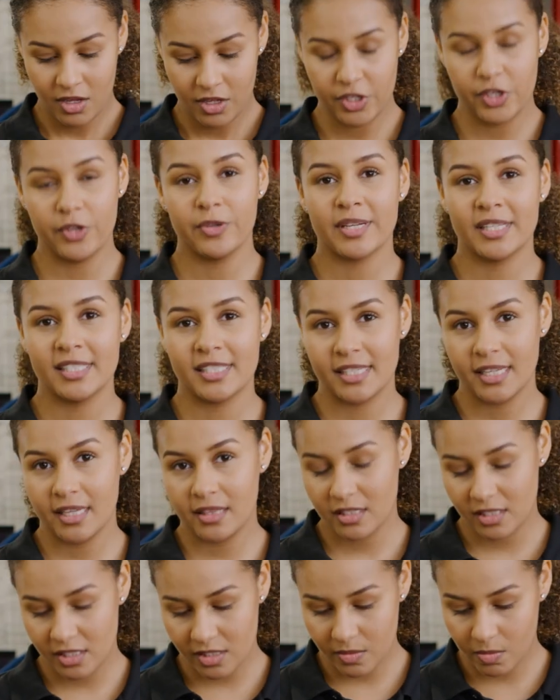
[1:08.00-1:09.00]
You can see the
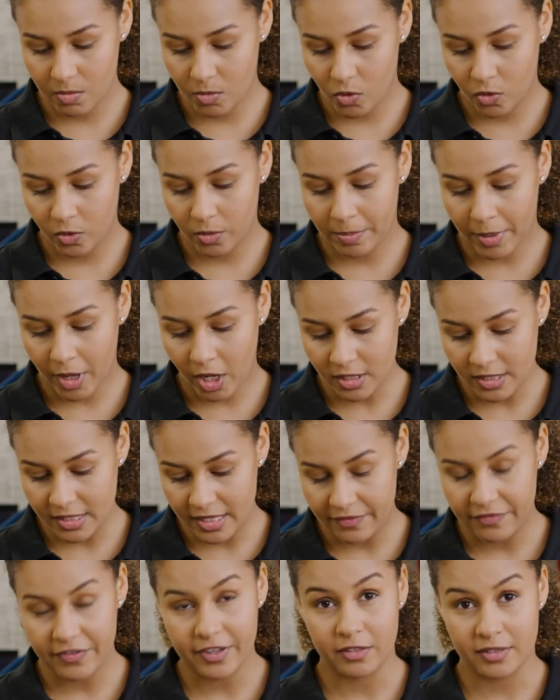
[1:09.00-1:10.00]
small basket
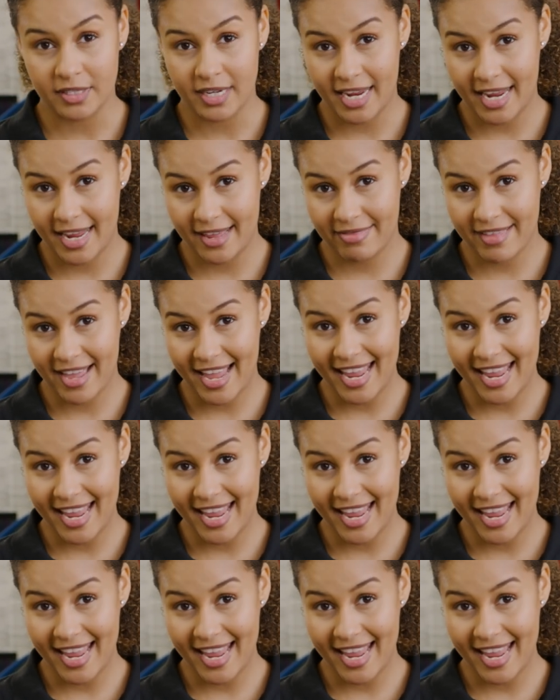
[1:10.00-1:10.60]
filter in the